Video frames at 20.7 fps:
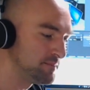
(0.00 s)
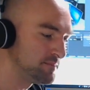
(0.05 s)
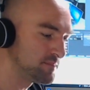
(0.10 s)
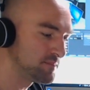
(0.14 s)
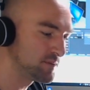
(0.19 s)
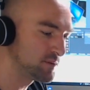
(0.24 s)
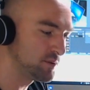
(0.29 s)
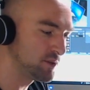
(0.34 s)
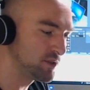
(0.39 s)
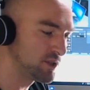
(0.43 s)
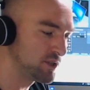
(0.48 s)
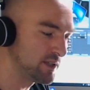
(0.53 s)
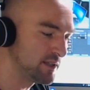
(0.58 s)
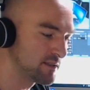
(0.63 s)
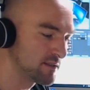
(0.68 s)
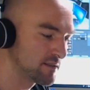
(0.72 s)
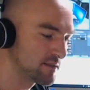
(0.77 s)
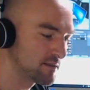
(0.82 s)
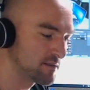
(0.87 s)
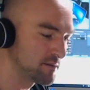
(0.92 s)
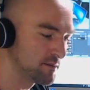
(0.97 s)
which
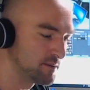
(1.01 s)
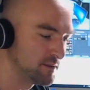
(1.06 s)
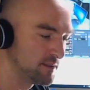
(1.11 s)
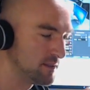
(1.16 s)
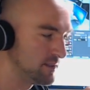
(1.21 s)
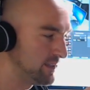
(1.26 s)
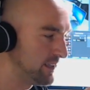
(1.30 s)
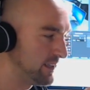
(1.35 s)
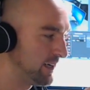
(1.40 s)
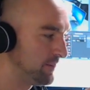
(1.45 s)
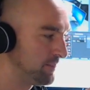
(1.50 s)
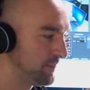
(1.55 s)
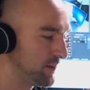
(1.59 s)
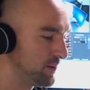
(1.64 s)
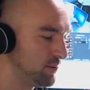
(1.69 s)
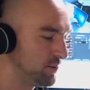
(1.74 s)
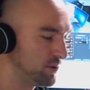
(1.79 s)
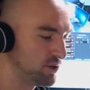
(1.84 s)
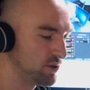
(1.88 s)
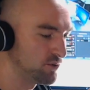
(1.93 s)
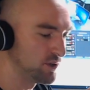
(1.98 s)
is
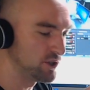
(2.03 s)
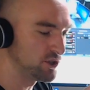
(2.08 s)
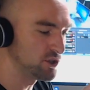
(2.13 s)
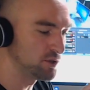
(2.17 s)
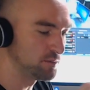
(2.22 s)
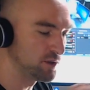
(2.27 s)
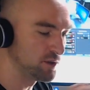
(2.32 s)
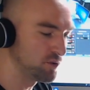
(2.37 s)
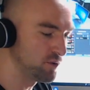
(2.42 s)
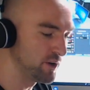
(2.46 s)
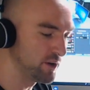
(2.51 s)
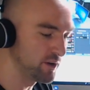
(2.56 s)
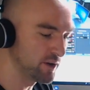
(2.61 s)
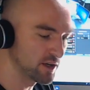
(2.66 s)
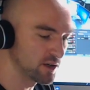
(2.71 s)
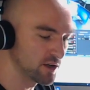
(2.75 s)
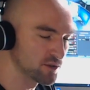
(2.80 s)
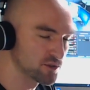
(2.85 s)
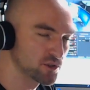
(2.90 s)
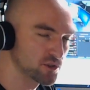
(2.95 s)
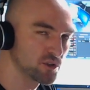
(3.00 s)
what you really should be doing. You can
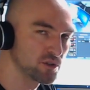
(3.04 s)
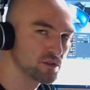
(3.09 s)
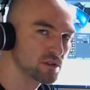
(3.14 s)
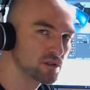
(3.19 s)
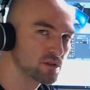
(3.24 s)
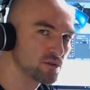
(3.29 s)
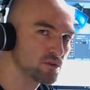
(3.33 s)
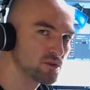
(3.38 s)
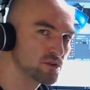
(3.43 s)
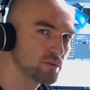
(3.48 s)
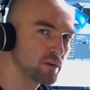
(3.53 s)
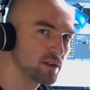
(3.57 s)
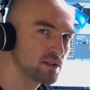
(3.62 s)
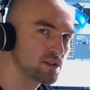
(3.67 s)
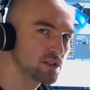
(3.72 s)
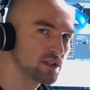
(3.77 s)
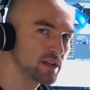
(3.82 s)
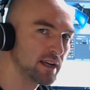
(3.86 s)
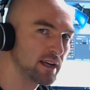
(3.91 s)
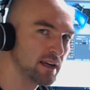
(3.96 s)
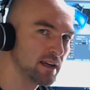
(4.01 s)
also use it to switch
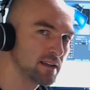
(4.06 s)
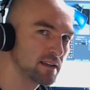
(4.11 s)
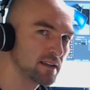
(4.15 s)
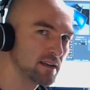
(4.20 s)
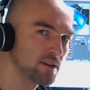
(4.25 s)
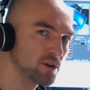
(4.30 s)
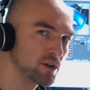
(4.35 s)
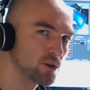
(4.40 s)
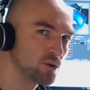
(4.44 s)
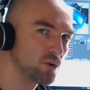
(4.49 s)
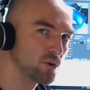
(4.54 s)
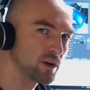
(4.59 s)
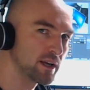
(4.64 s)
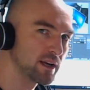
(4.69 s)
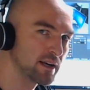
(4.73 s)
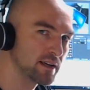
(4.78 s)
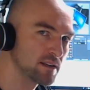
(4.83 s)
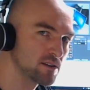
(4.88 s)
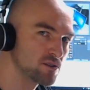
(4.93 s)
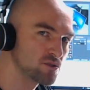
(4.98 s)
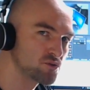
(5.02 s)
the
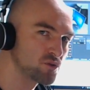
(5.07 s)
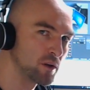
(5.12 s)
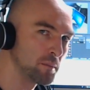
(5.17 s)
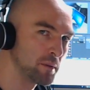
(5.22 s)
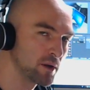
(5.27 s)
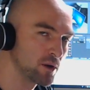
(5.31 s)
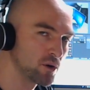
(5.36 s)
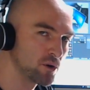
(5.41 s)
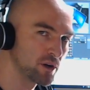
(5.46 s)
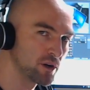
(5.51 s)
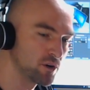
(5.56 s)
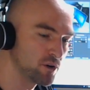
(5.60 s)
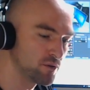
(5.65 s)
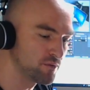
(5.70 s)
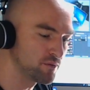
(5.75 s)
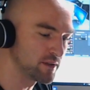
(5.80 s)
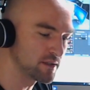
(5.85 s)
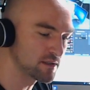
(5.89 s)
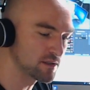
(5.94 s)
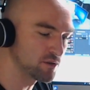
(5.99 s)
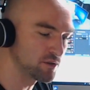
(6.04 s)
recording and the streaming on and off
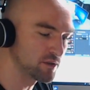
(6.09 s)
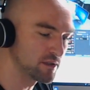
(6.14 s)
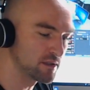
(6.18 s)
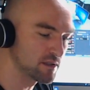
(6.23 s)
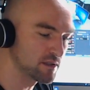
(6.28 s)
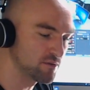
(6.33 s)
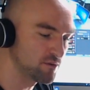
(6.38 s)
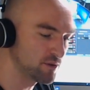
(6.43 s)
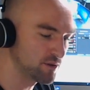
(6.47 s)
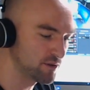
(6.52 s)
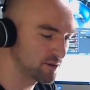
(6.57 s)
and so on and so forth.